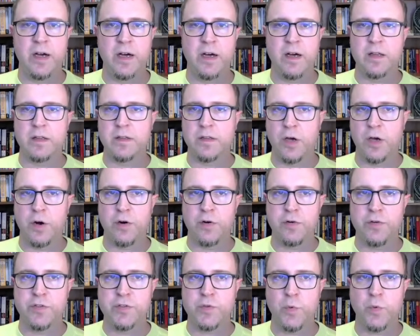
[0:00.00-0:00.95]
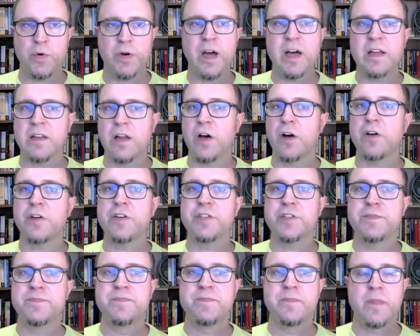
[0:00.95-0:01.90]
large or not large.
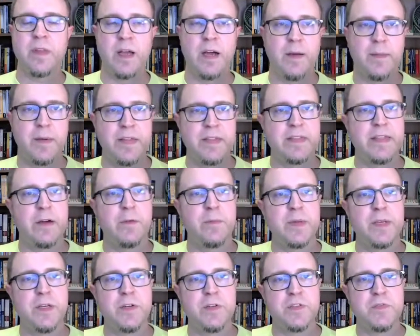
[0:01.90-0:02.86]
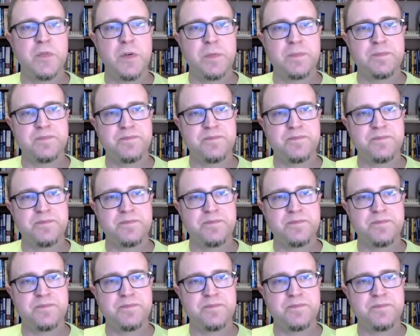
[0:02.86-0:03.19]
I think that would be useful.